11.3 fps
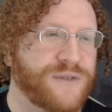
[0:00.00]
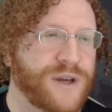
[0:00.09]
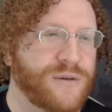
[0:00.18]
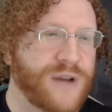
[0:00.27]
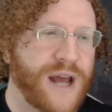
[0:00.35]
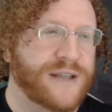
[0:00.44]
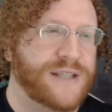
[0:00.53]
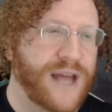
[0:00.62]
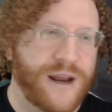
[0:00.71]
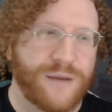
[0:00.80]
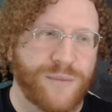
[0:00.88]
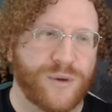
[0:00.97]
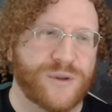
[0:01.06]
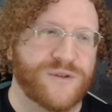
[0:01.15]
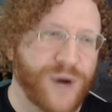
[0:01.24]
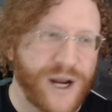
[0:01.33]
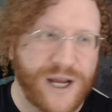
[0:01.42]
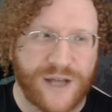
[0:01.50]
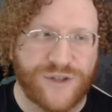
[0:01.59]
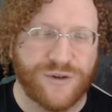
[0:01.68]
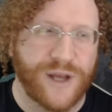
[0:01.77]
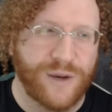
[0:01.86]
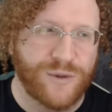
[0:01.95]
Vue, Next, and a bonus for any
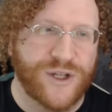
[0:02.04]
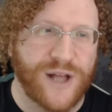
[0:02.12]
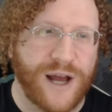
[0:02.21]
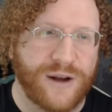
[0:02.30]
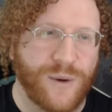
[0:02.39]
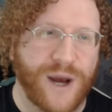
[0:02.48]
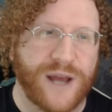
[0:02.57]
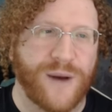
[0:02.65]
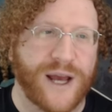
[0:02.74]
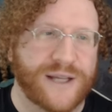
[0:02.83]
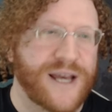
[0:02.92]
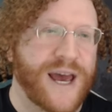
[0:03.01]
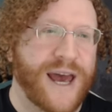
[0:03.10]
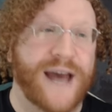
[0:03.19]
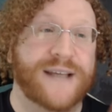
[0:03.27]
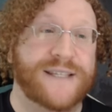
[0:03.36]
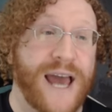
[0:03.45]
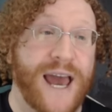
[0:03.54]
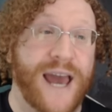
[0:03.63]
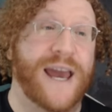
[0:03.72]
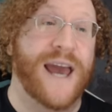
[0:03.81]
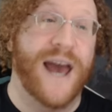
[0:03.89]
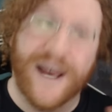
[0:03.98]
extra language, Cloud UI, UX,
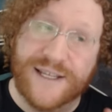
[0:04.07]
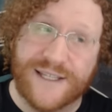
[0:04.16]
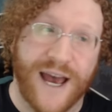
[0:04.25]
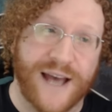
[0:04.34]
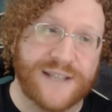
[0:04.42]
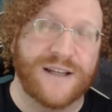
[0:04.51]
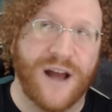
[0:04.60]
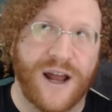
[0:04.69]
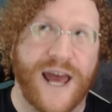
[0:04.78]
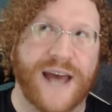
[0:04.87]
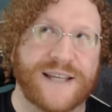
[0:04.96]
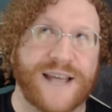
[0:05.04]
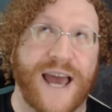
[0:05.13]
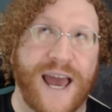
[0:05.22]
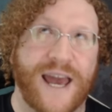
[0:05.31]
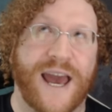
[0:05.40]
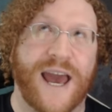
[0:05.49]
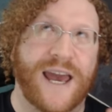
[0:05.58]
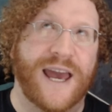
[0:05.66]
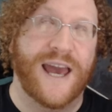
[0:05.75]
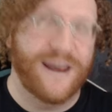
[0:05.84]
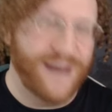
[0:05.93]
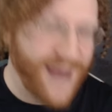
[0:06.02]
SASS, not
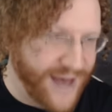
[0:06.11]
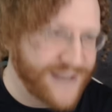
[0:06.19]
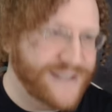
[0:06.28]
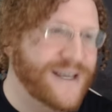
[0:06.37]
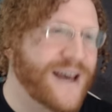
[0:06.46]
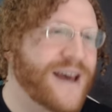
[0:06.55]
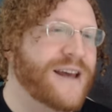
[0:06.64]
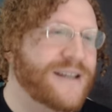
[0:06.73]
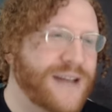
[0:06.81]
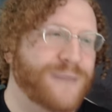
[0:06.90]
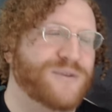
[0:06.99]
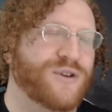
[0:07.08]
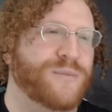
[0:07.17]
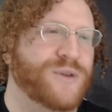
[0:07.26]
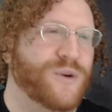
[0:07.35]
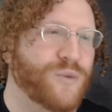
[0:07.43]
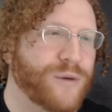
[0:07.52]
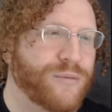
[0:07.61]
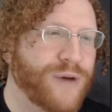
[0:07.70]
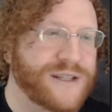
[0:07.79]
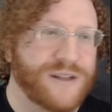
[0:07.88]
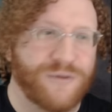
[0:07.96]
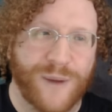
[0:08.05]
SAAS, TypeScript, and
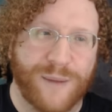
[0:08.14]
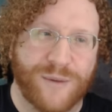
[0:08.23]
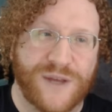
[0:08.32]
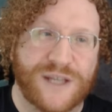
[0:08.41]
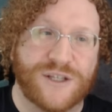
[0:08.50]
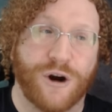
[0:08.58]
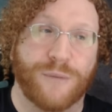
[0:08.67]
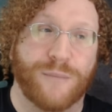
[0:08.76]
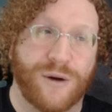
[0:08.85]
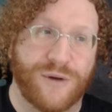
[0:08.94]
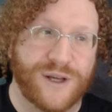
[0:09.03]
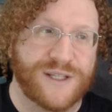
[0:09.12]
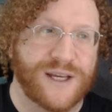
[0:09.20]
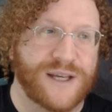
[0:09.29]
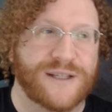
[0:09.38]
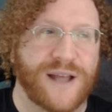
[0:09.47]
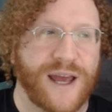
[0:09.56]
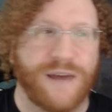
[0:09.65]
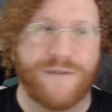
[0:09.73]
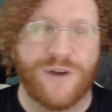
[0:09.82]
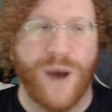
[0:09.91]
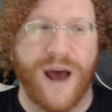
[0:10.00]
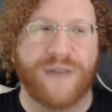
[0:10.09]
WordPress. And remember, these are bonuses. Like
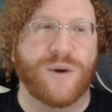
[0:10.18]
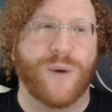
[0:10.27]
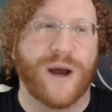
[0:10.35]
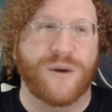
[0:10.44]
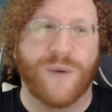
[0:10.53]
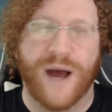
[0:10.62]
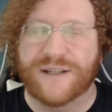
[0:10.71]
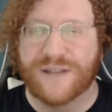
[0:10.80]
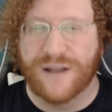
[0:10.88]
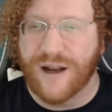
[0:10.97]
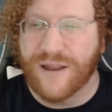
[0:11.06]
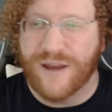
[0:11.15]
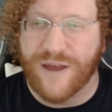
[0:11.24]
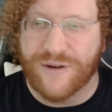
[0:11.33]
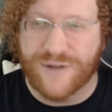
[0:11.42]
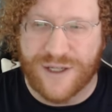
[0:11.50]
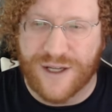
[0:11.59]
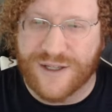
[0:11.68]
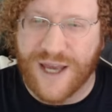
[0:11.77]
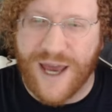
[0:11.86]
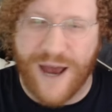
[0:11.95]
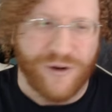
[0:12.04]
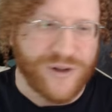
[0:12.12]
if you have UI UX and none of the others, it
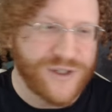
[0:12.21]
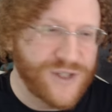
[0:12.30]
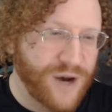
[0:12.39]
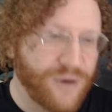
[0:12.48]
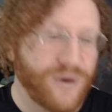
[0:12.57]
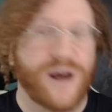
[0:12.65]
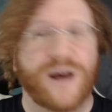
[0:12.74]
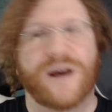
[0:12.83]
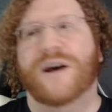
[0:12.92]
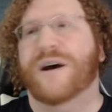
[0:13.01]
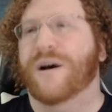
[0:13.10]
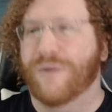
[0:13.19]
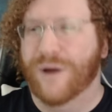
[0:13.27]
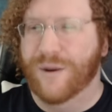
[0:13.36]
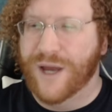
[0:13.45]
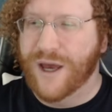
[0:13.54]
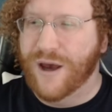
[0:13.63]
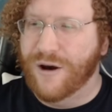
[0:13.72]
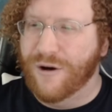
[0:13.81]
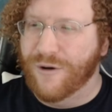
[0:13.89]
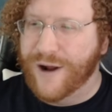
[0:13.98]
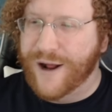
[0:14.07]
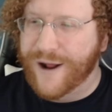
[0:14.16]
doesn't count. So away we go.